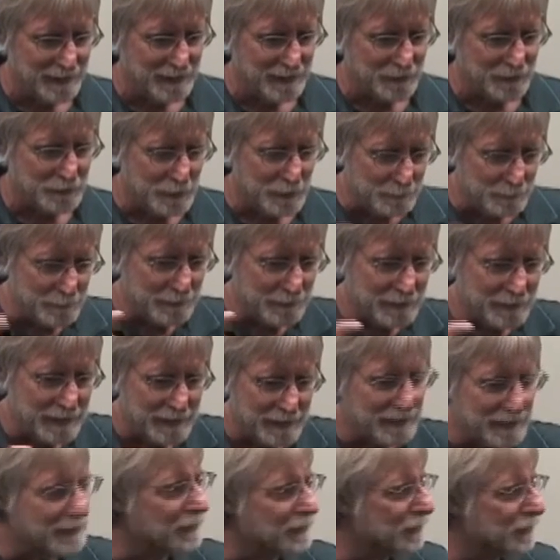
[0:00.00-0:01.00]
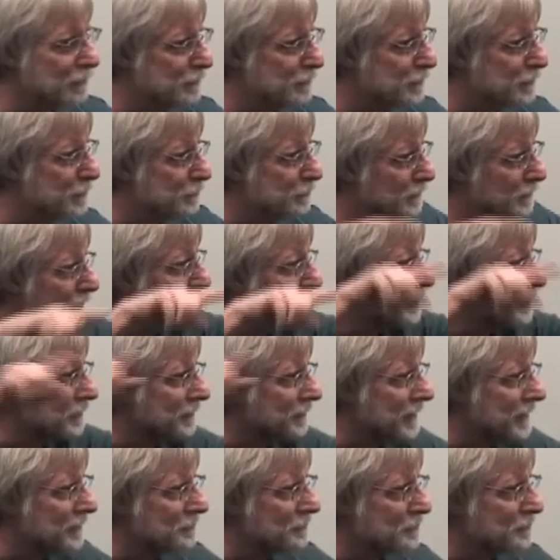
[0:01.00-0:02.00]
And so I put that in our room, which is a
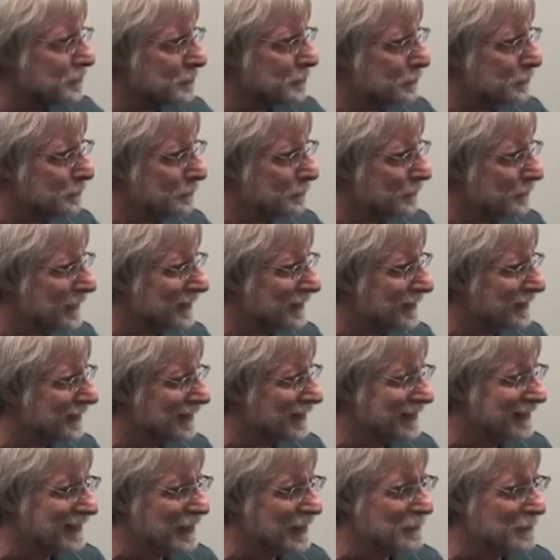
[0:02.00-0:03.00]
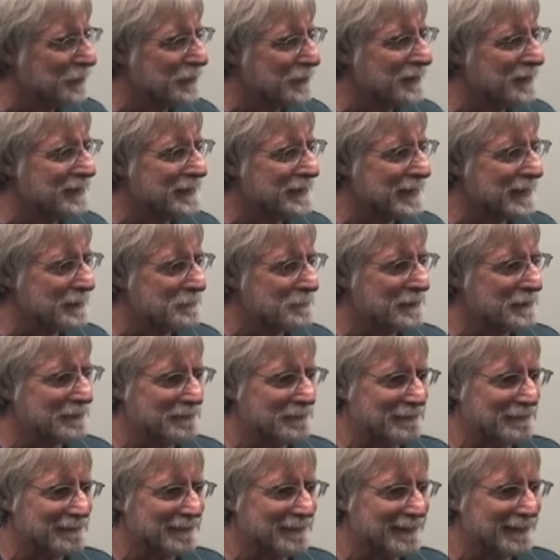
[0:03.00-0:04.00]
round room. I've seen that before